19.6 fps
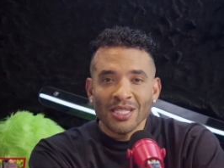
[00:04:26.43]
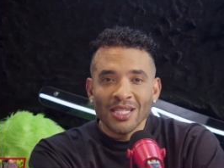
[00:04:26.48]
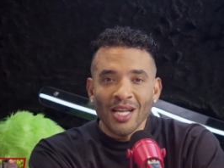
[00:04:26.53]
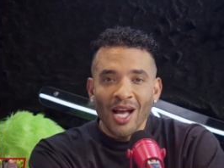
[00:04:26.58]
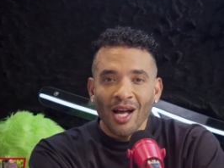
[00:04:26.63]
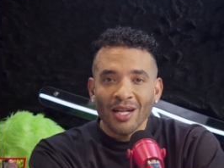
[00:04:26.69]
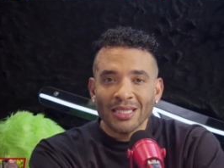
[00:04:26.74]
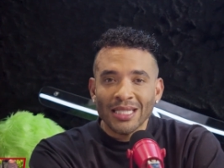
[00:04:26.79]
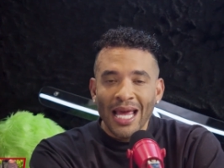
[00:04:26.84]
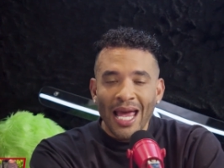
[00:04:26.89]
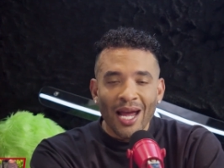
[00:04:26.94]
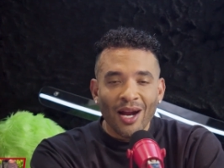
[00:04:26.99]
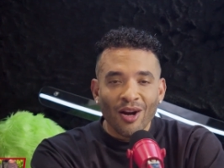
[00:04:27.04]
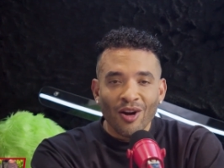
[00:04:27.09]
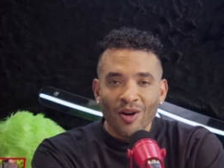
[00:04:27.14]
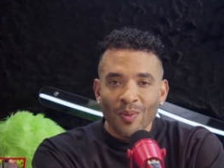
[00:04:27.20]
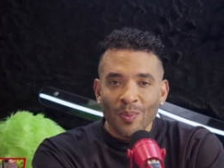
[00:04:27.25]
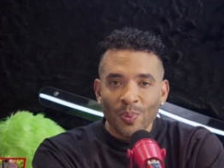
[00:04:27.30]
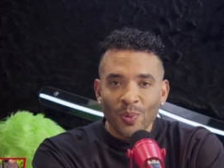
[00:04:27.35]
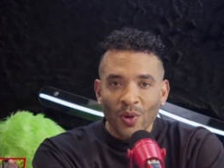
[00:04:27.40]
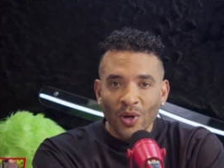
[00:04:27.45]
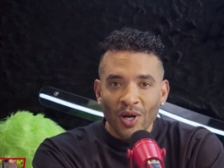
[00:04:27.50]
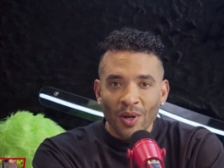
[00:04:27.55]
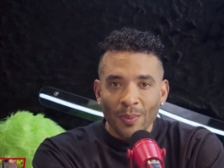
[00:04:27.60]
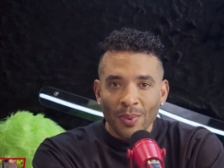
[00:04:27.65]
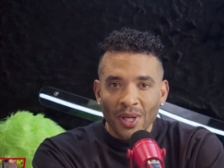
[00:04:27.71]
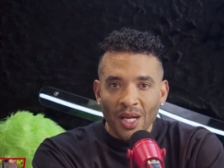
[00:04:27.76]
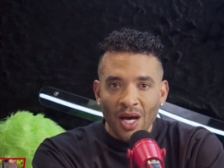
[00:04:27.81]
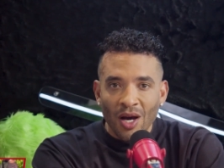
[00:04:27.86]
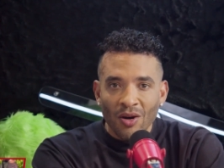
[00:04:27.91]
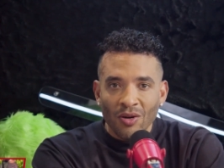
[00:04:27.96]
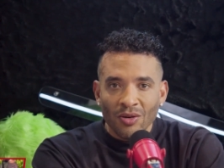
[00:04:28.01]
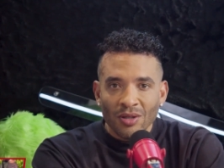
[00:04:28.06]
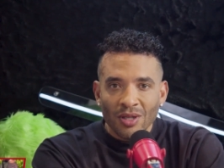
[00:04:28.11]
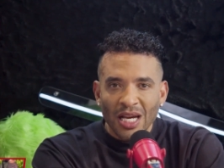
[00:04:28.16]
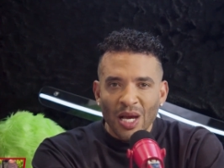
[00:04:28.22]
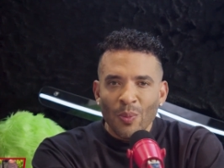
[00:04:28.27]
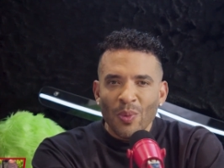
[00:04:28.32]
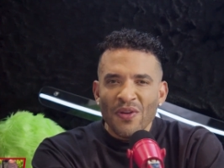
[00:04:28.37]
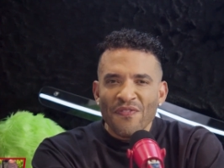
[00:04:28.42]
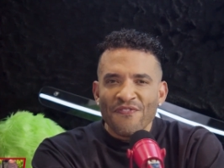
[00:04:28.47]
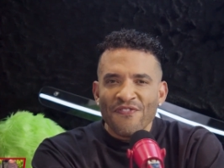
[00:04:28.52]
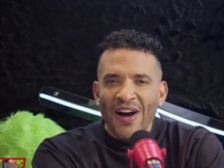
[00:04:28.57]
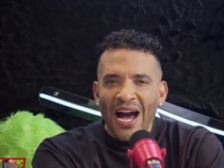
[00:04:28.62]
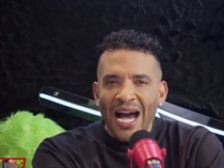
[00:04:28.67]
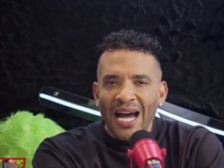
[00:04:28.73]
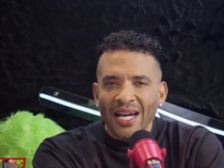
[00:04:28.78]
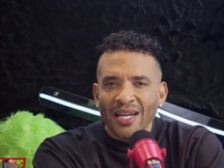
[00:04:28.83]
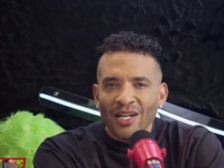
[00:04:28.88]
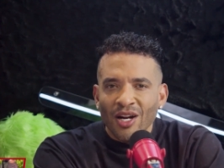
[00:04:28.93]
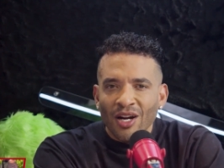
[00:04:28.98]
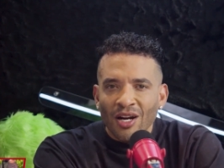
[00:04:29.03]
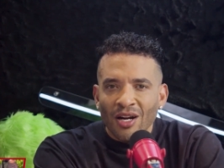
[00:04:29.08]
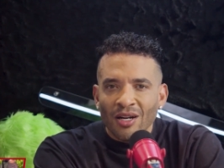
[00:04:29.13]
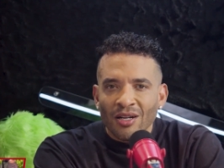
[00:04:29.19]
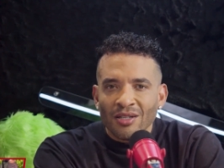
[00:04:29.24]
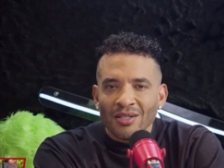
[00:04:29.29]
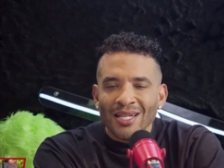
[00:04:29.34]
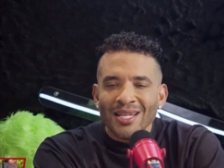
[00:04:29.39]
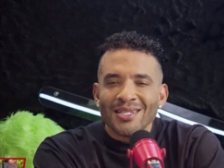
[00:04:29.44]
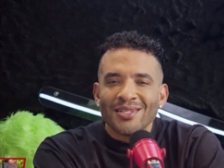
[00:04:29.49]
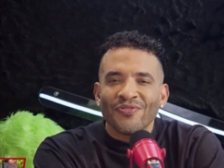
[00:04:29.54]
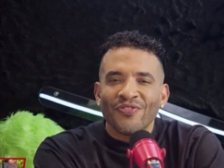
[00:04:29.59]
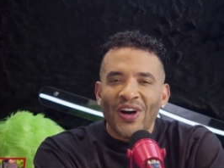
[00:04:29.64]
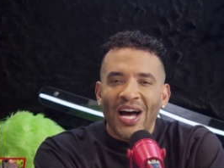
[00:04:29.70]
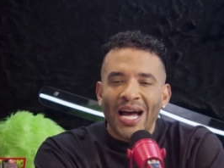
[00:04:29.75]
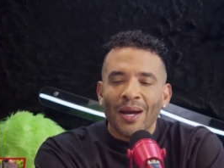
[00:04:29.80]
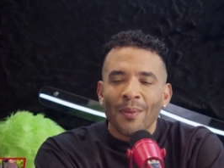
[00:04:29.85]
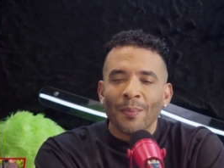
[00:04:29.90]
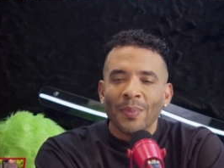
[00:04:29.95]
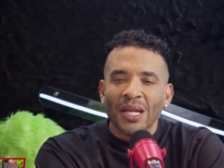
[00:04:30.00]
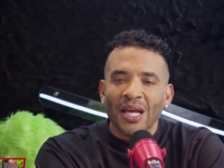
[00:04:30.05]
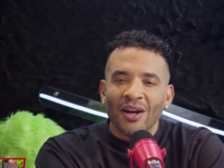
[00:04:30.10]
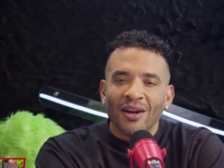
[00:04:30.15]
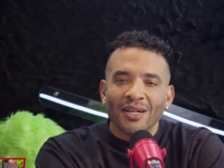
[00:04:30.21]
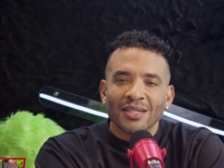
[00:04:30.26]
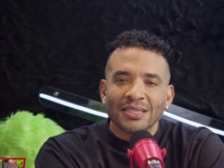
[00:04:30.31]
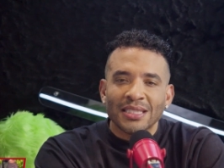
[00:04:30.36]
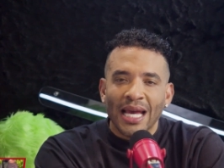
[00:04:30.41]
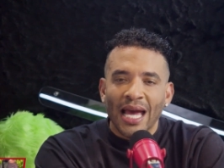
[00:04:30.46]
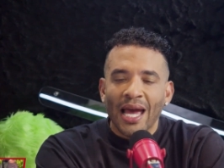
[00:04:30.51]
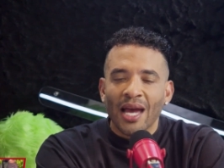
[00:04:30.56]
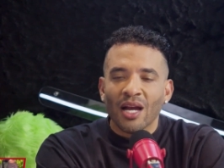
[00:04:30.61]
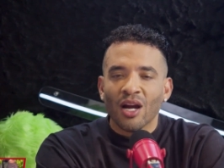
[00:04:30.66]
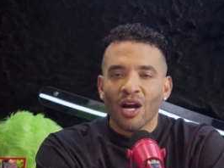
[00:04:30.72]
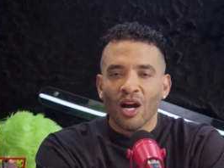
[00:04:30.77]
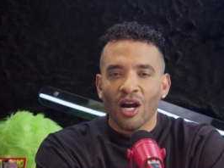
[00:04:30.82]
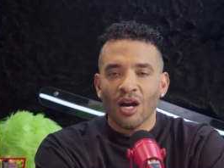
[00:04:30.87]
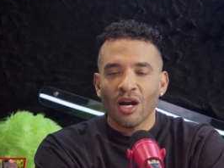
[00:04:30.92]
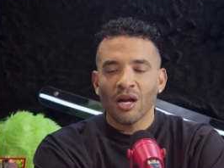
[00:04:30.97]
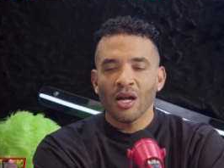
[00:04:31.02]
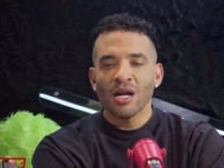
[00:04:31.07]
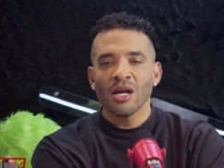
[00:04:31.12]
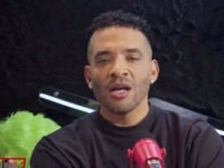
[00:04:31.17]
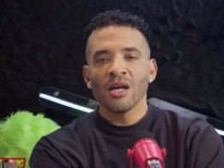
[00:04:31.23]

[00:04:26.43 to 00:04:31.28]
Can y'all tag her employer below? Can we find her? Let's find Blair and tag her,